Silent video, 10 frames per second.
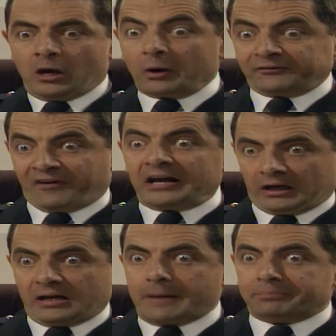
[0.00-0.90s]
Quite
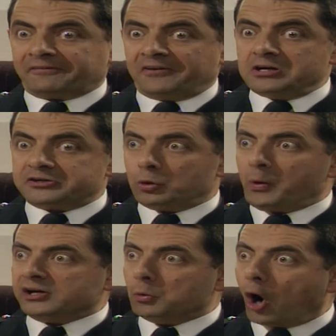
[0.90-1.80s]
frankly, I preferred you
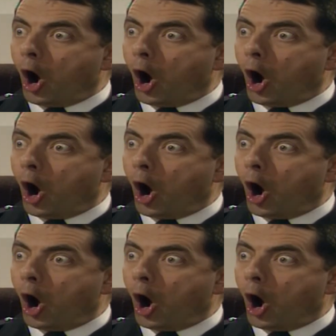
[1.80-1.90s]
when you were a